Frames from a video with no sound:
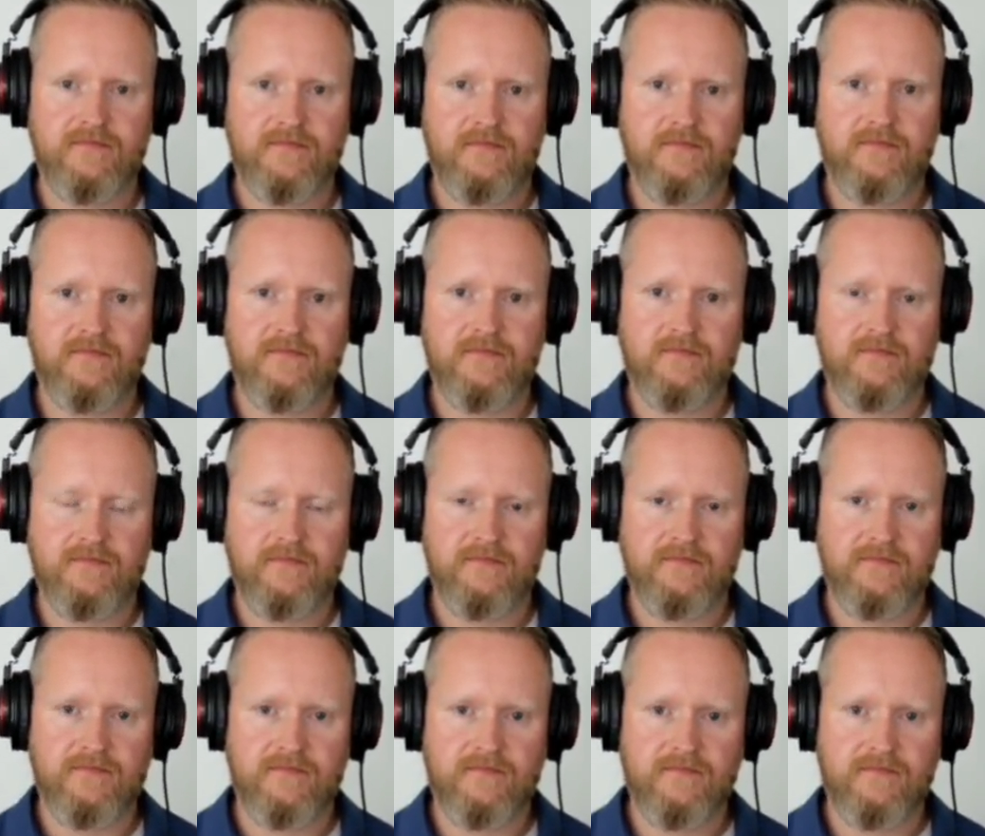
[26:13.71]

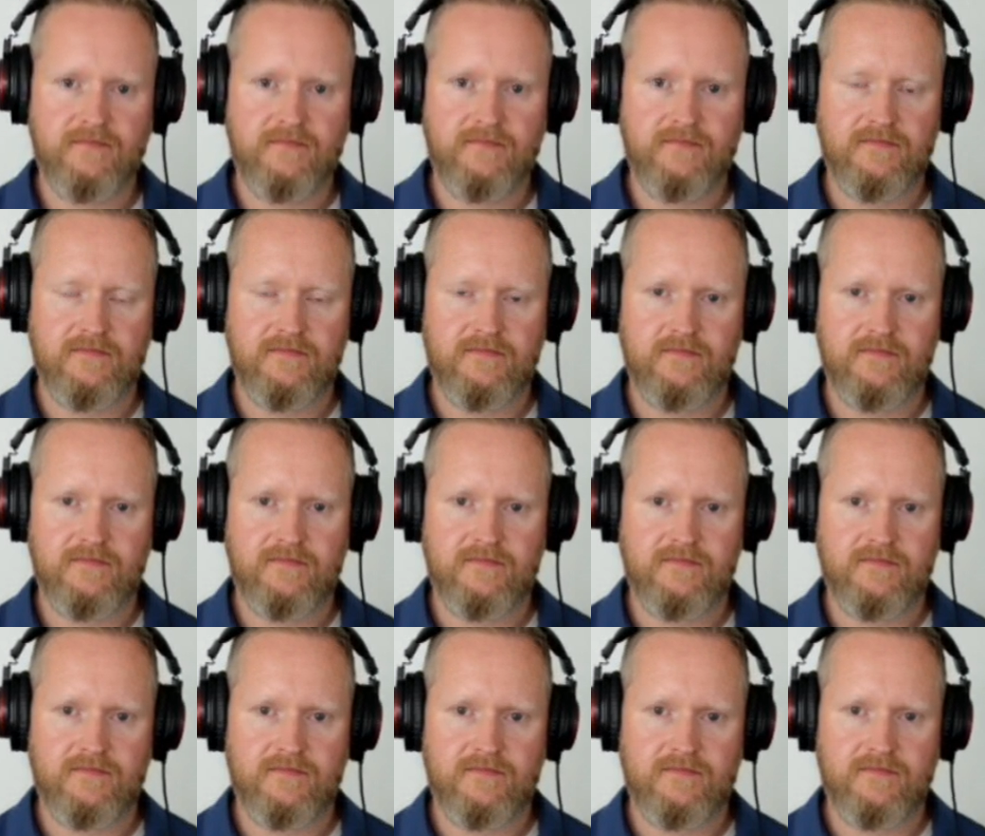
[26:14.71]

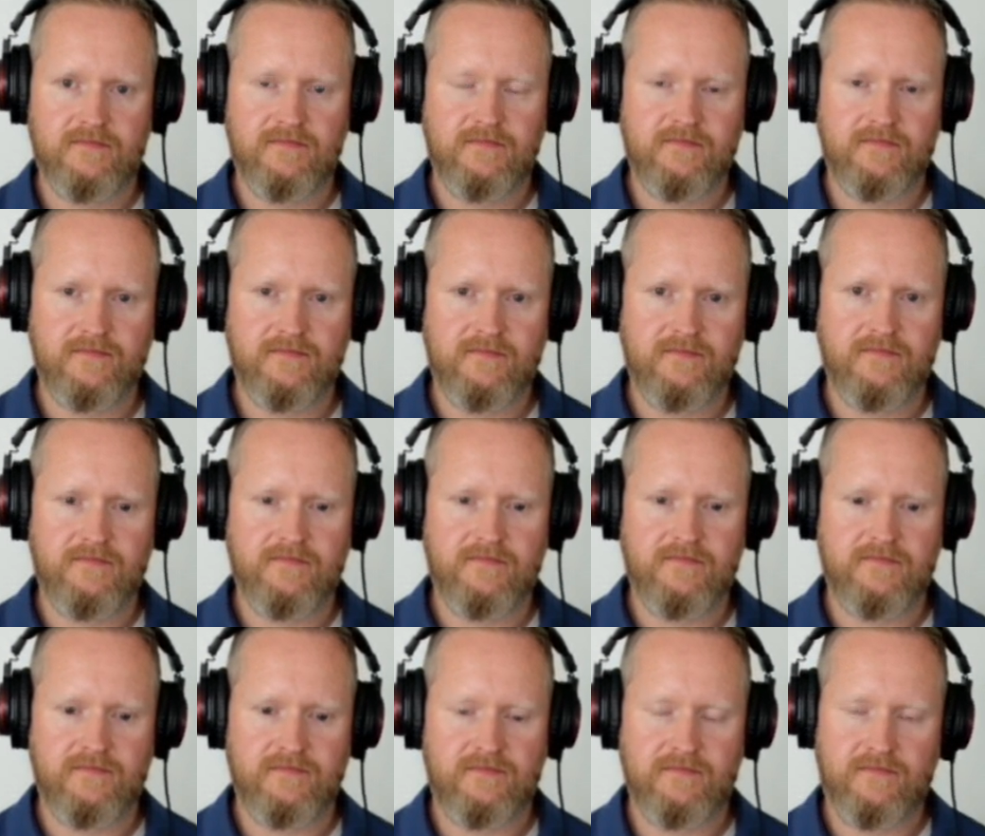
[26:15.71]

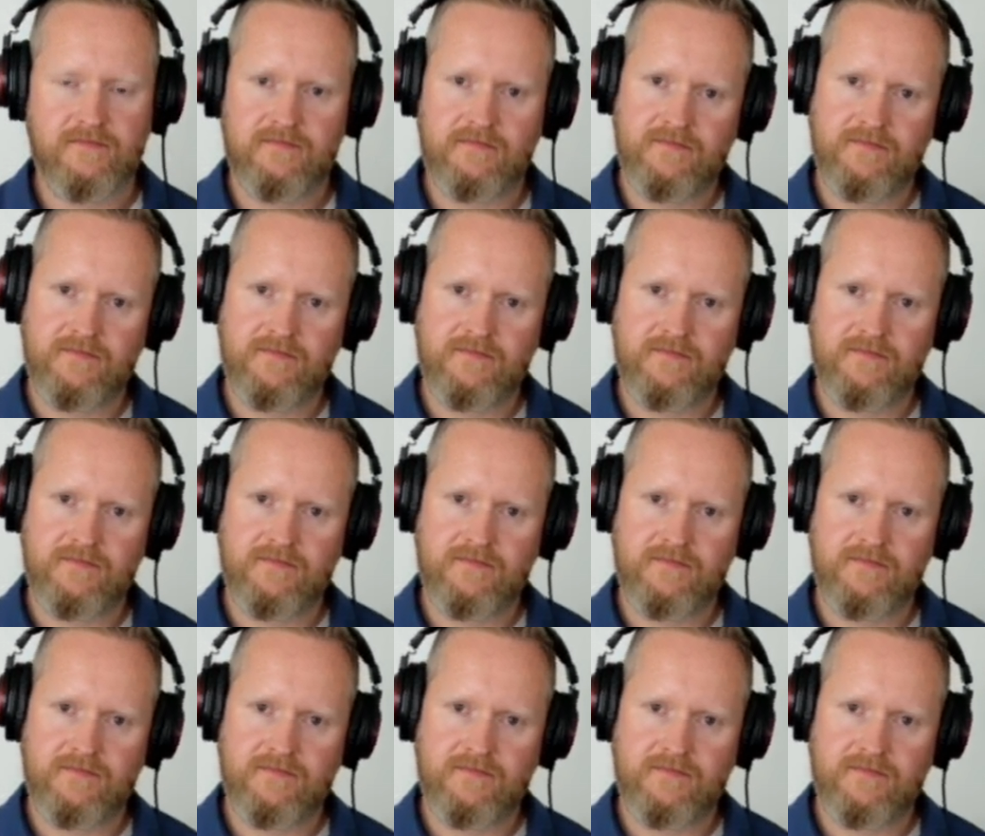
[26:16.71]
The person shown says nothing.